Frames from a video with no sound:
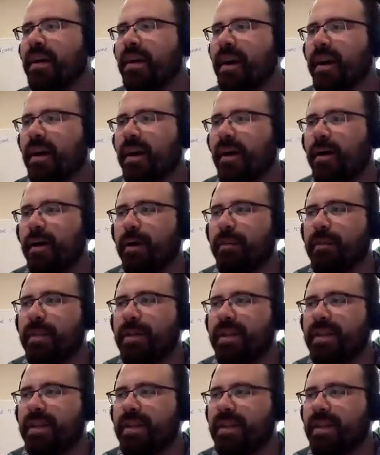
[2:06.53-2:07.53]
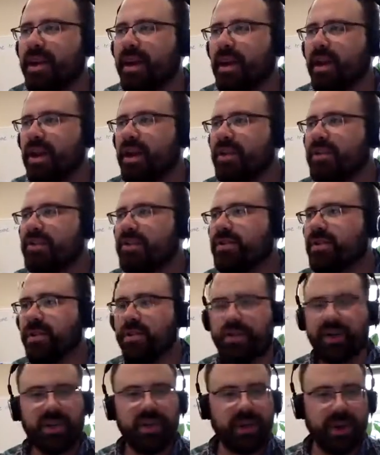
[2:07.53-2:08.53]
So
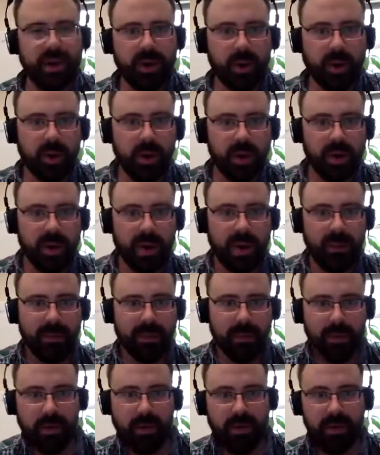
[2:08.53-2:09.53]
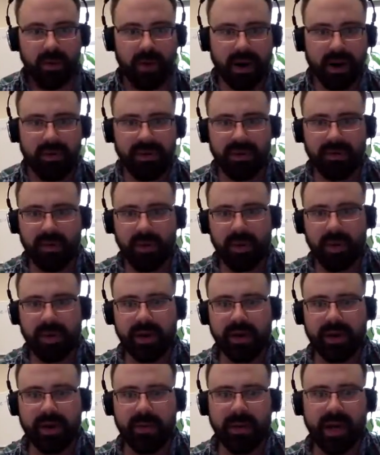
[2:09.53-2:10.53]
you can go grab a forward
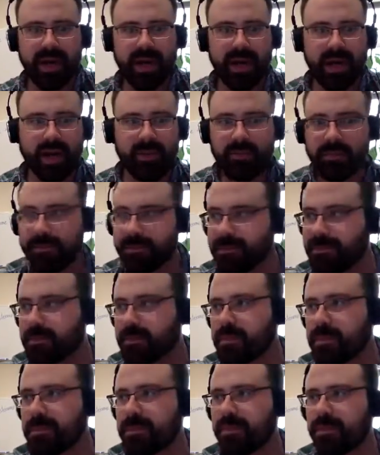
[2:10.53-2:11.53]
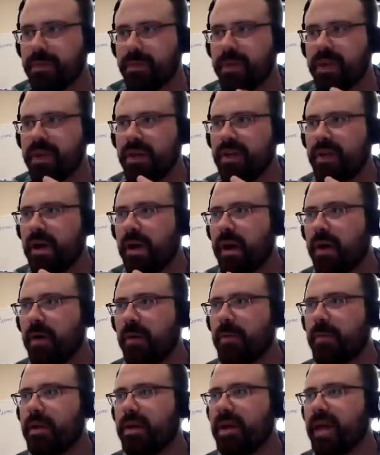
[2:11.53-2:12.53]
day by day.
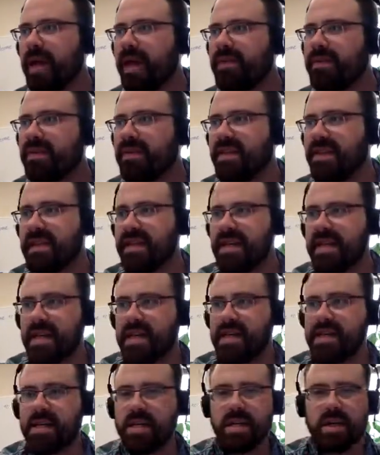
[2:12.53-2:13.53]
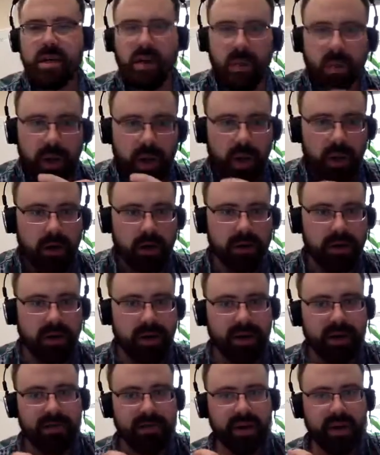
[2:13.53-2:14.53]
And then we also
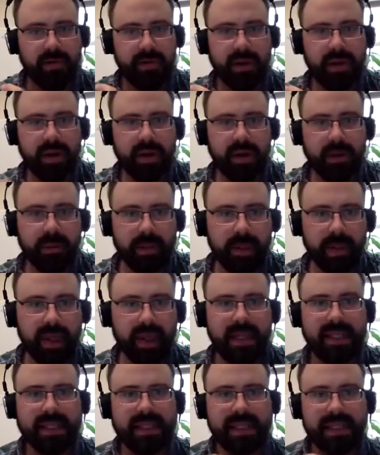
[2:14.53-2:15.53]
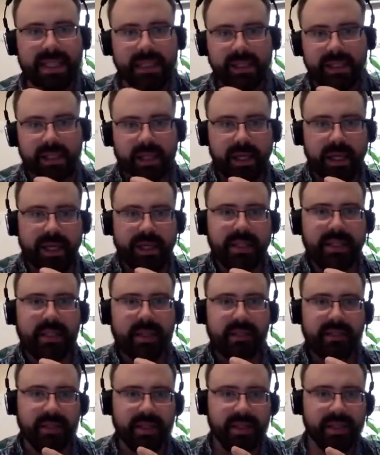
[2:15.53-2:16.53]
have coming up an Ascension Day
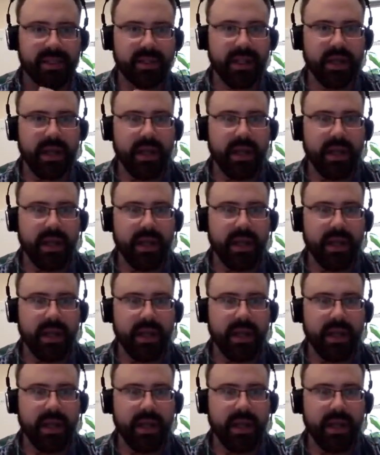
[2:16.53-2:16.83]
service.